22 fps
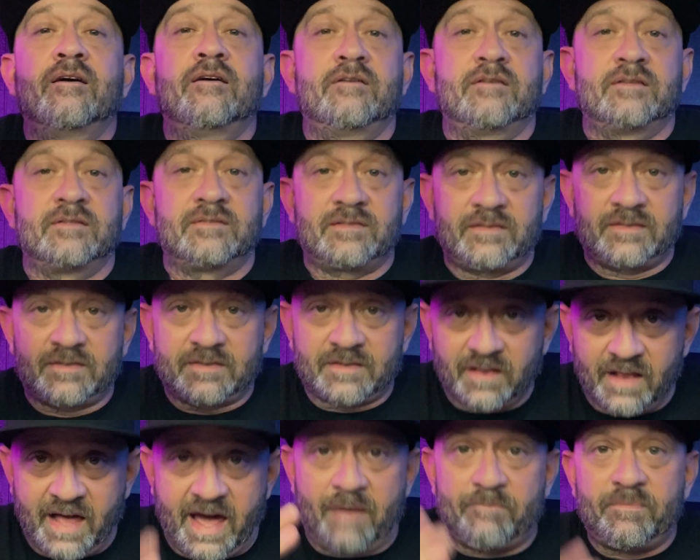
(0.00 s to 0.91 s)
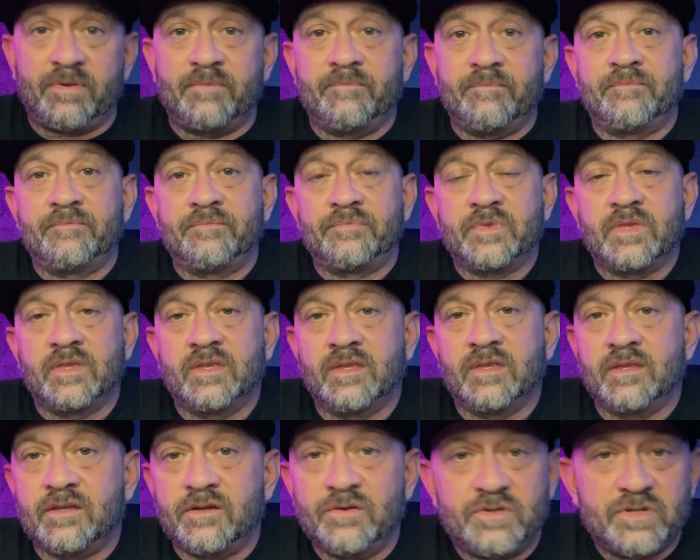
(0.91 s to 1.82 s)
Slap.
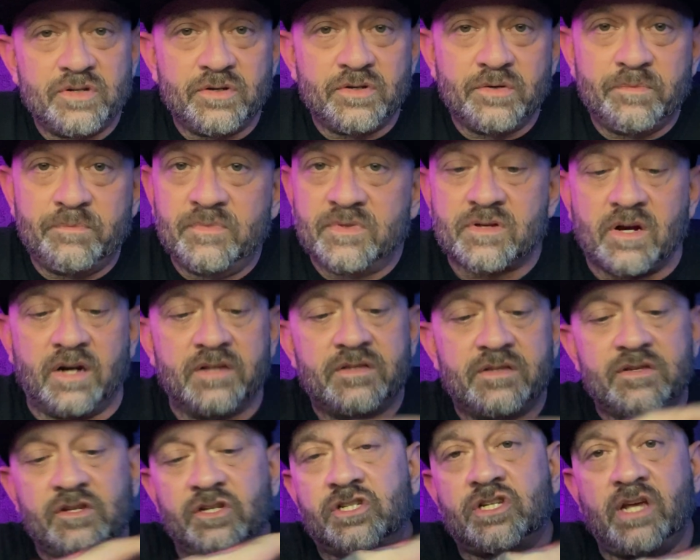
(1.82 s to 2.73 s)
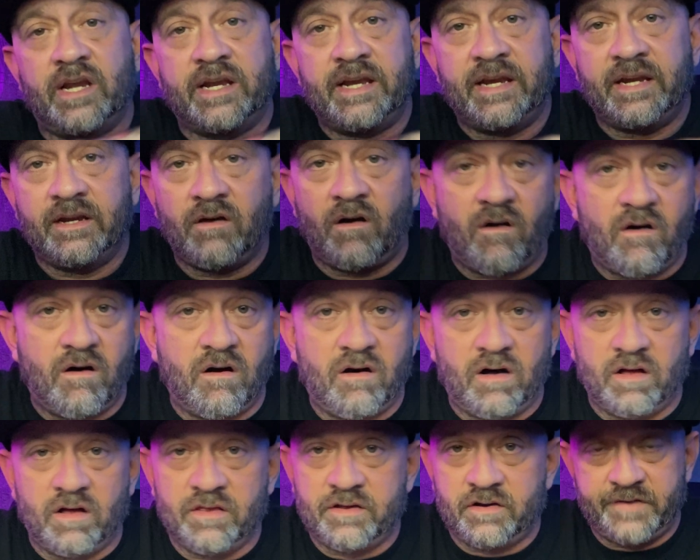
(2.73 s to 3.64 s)
YouTube starts shutting
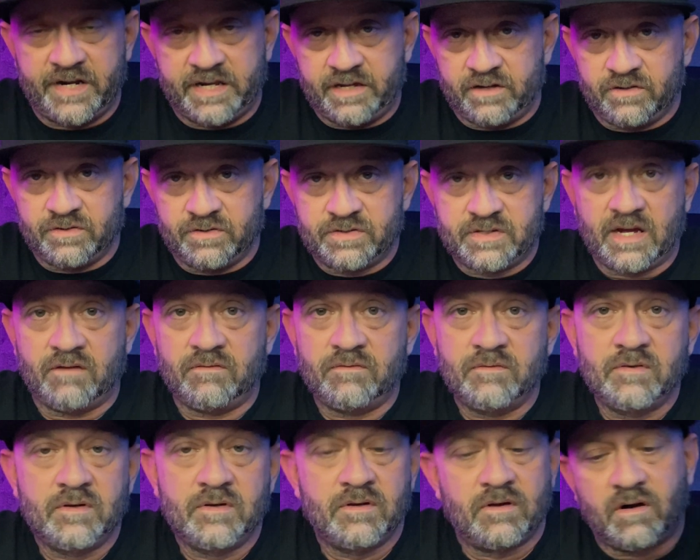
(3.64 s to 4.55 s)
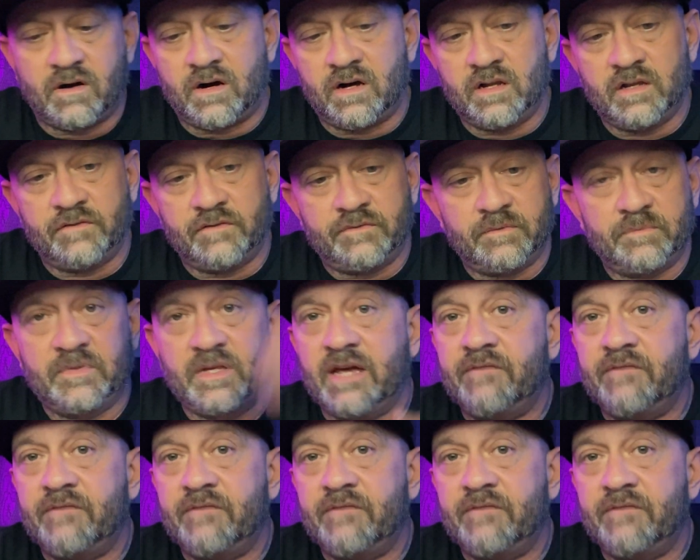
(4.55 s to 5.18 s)
all their videos down, all of them.